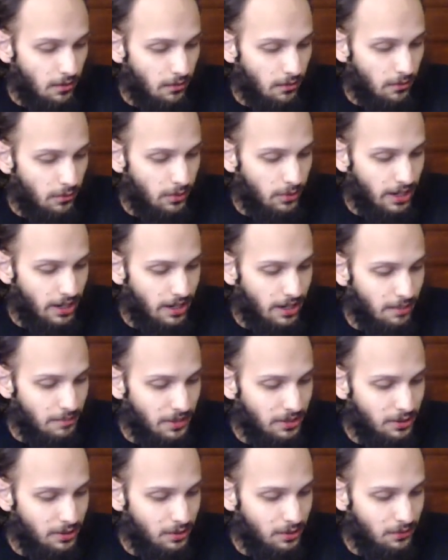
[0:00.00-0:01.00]
When I had
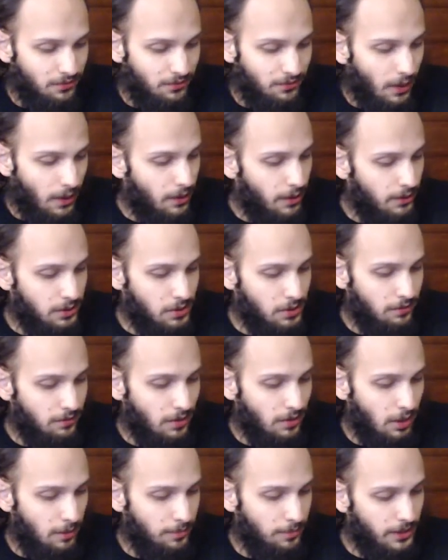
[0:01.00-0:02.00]
my new photos
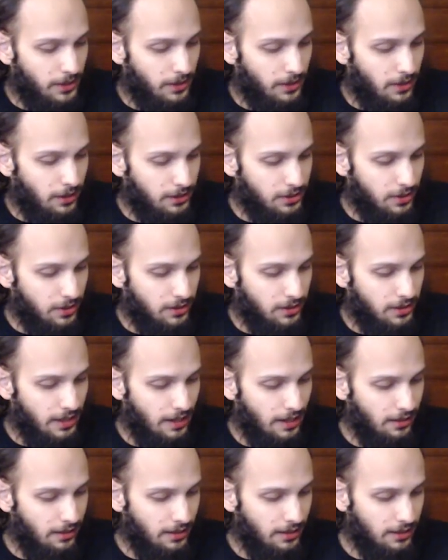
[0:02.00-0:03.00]
developed, they all turned
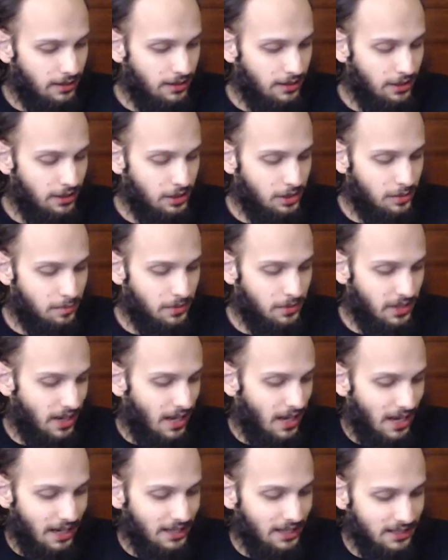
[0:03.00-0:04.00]
out like this, but
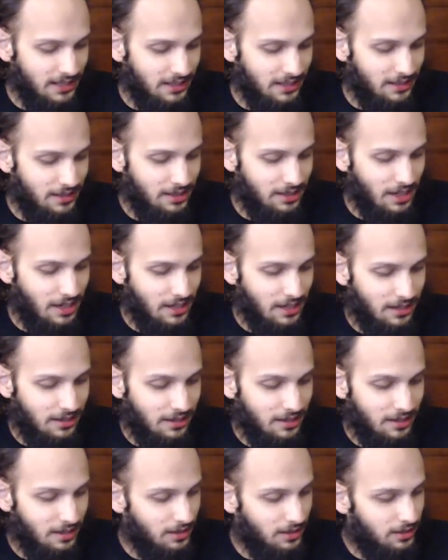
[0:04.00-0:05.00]
I didn't take
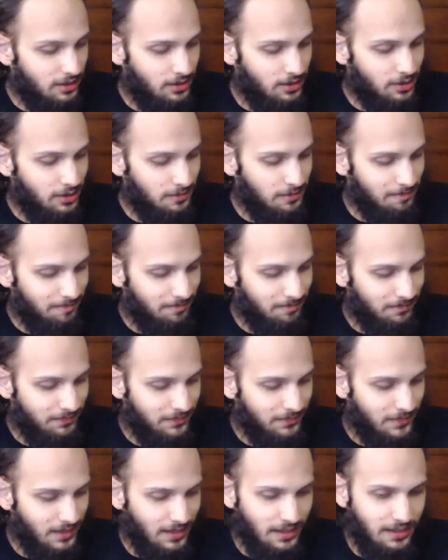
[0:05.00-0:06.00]
these,
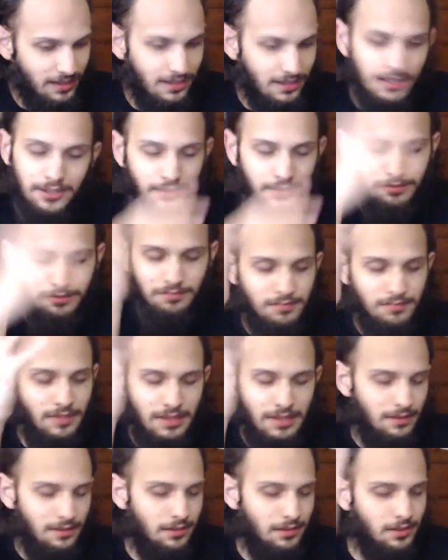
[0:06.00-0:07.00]
because
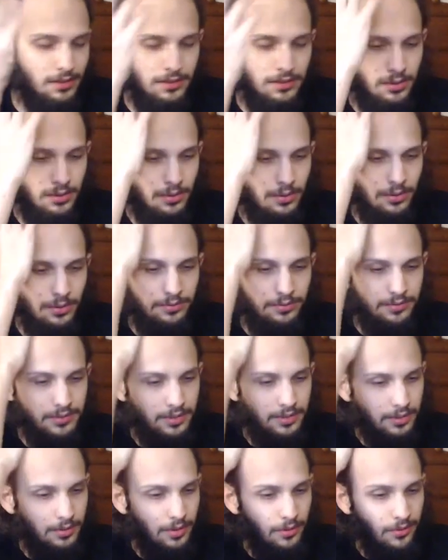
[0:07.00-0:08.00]
it's this whole
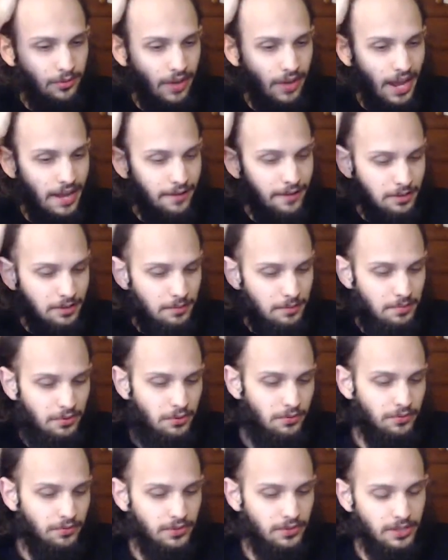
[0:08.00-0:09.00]
you don't have any
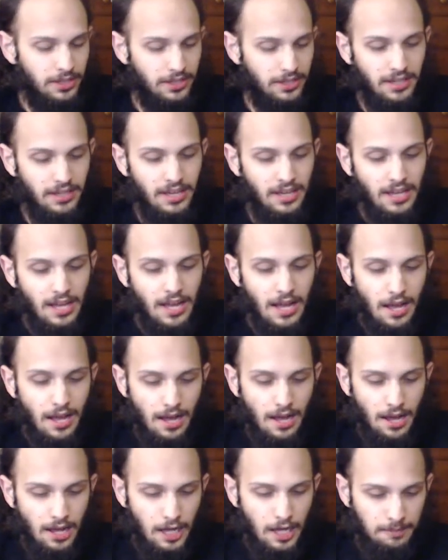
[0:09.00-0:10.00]
proof thing.
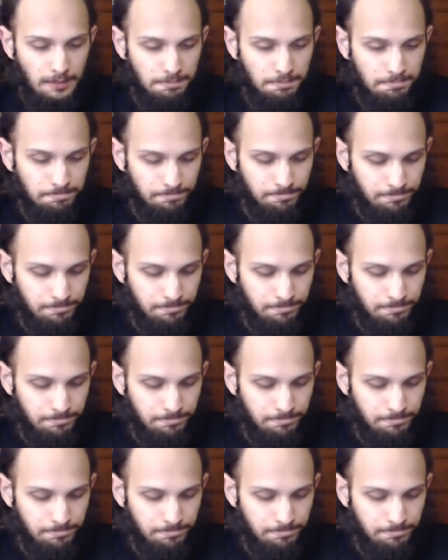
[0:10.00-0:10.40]
And